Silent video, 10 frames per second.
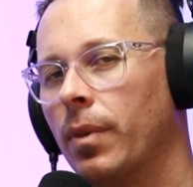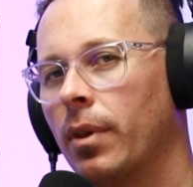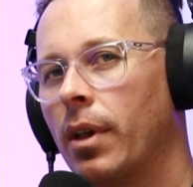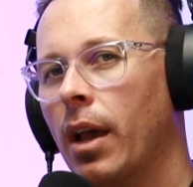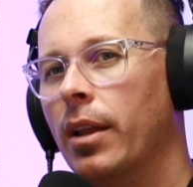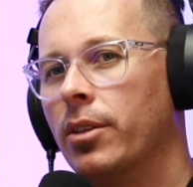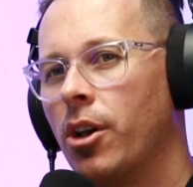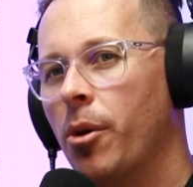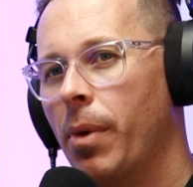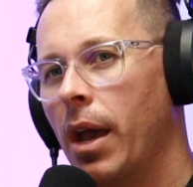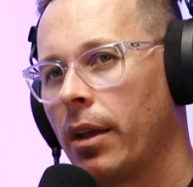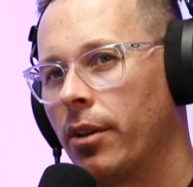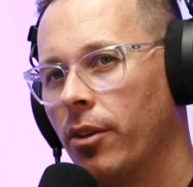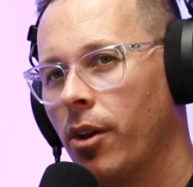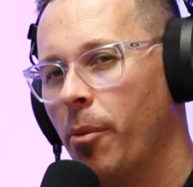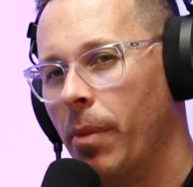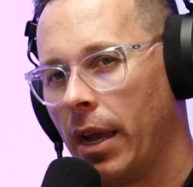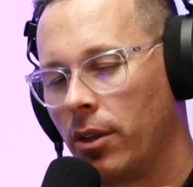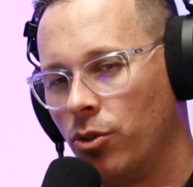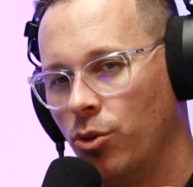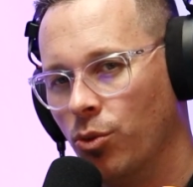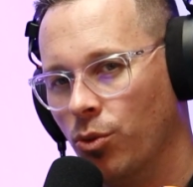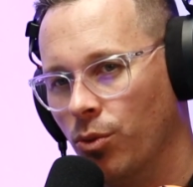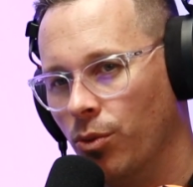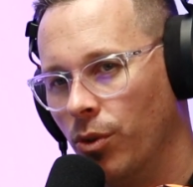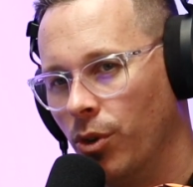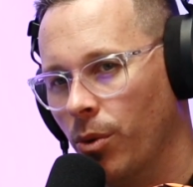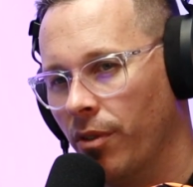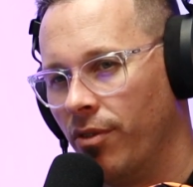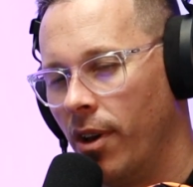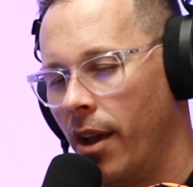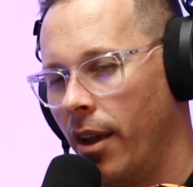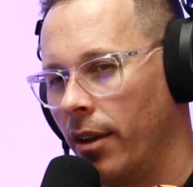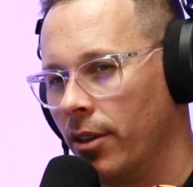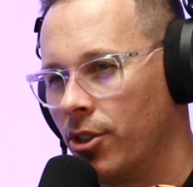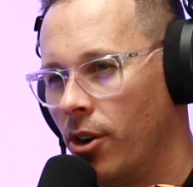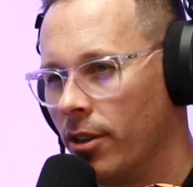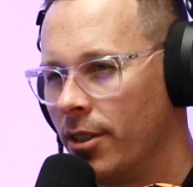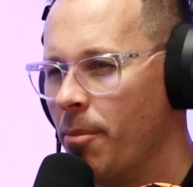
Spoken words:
Okay, let's go back. You go back to you were flying charter,